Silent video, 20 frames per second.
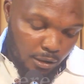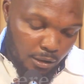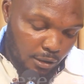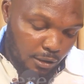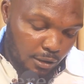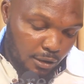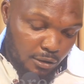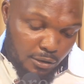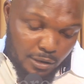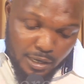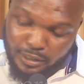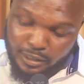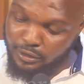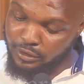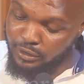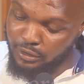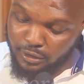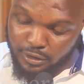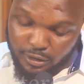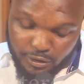All right,
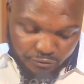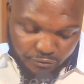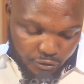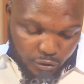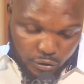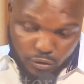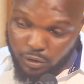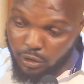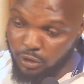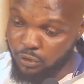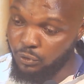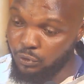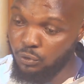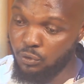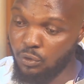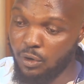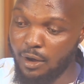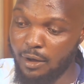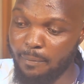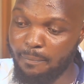the video you
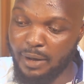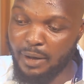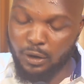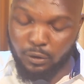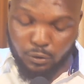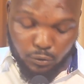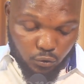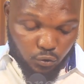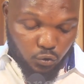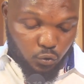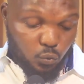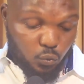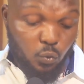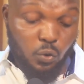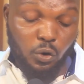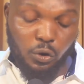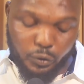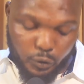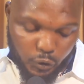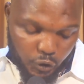are about to
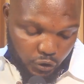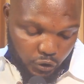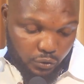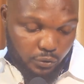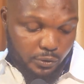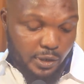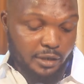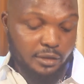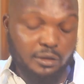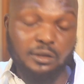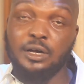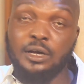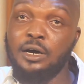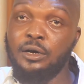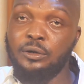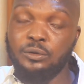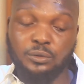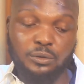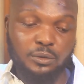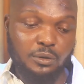watch right now
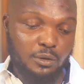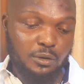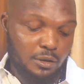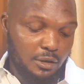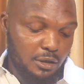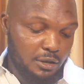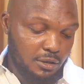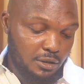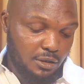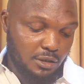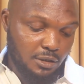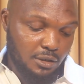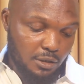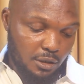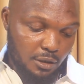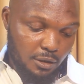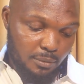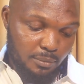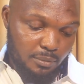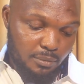is
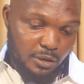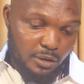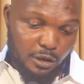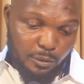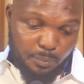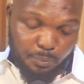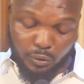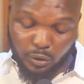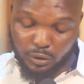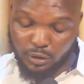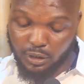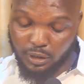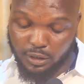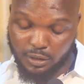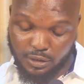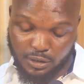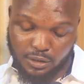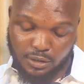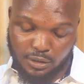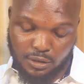a
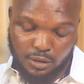protest